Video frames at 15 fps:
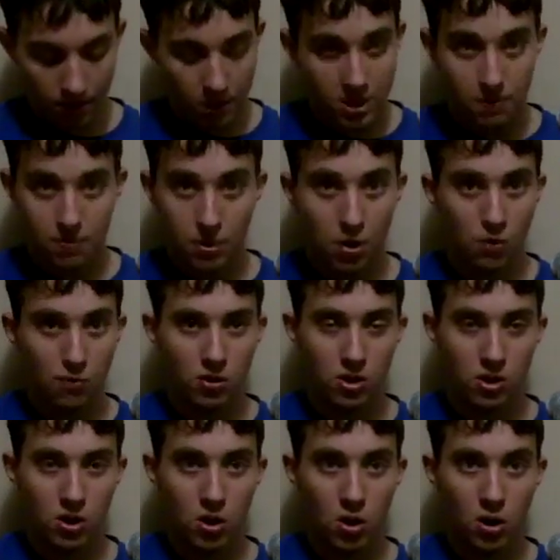It's a beautiful
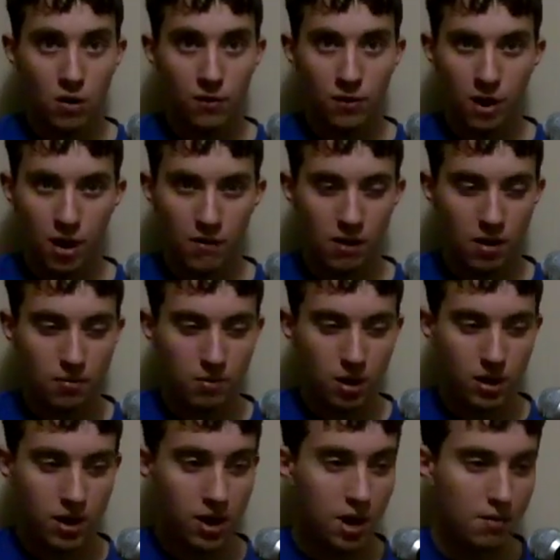guitar for not a lot of
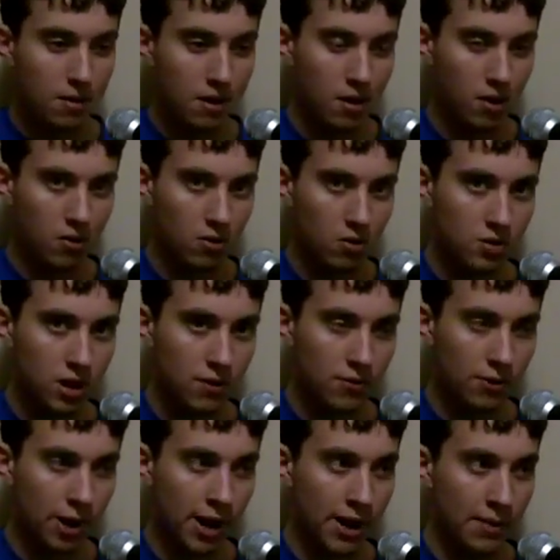money. I got mine at closeout
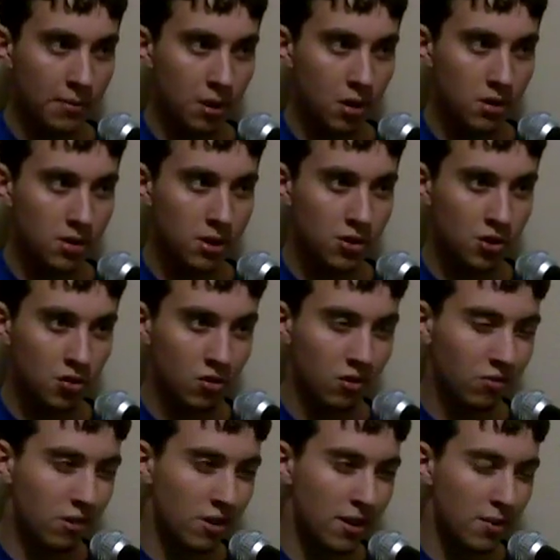for 80 bucks. They generally
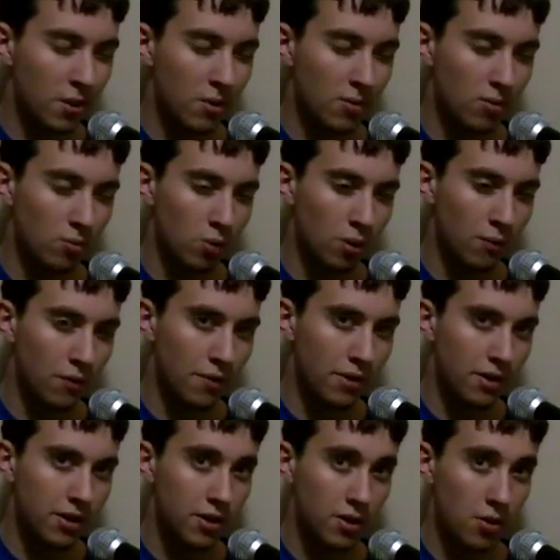run anywhere from 150
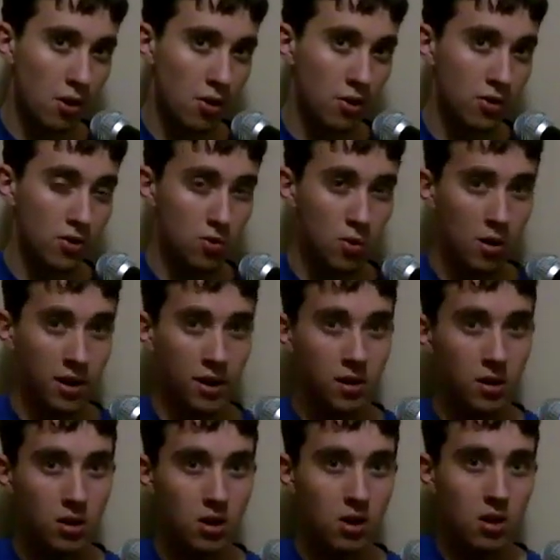to 220.
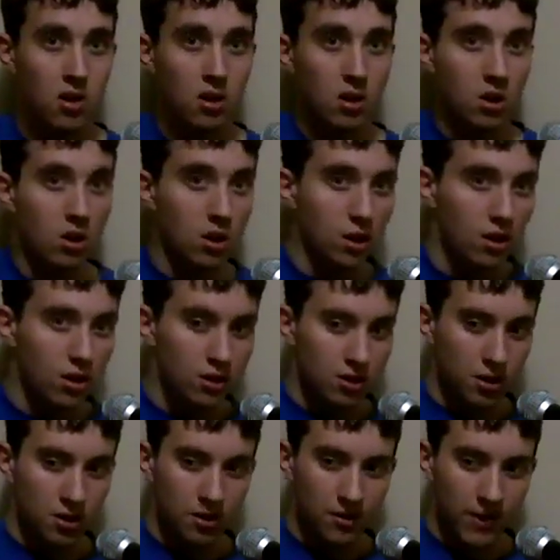
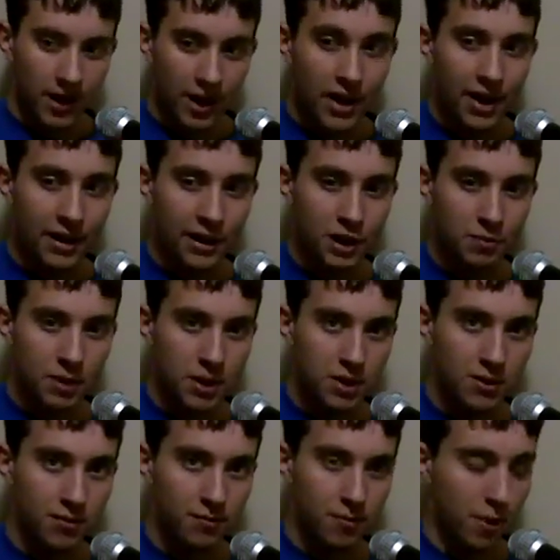So they're very
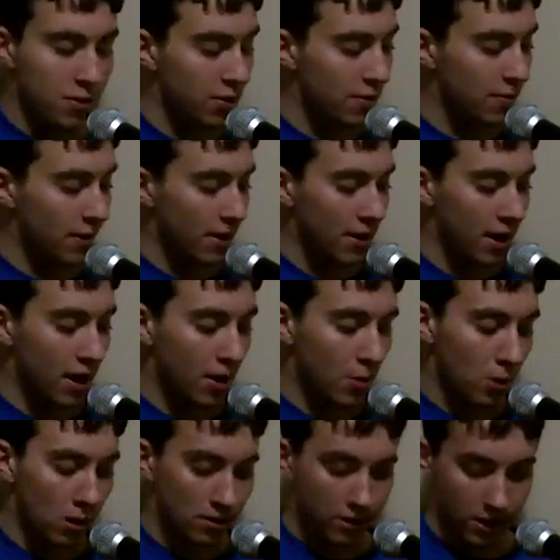inexpensive, but they're very high
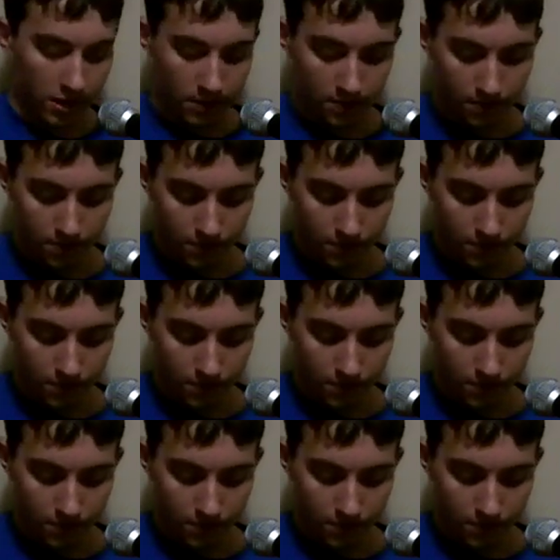quality.